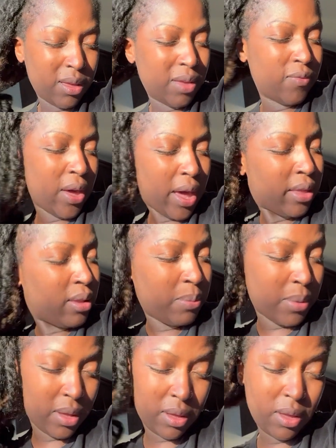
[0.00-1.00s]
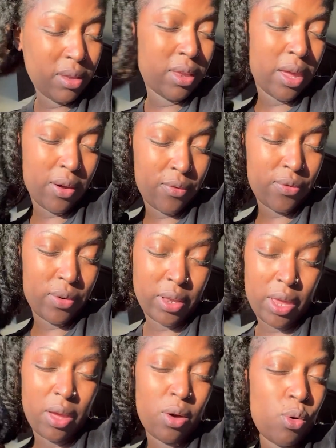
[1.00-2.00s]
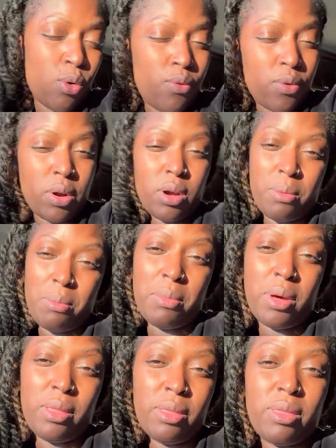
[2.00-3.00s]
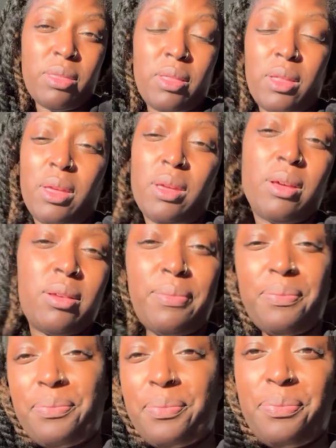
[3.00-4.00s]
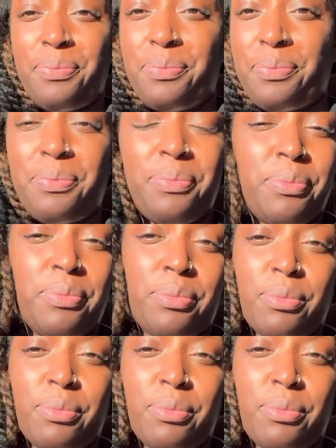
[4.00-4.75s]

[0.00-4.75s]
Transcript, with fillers: I've had them in now for like over a month. Like, mm -mm.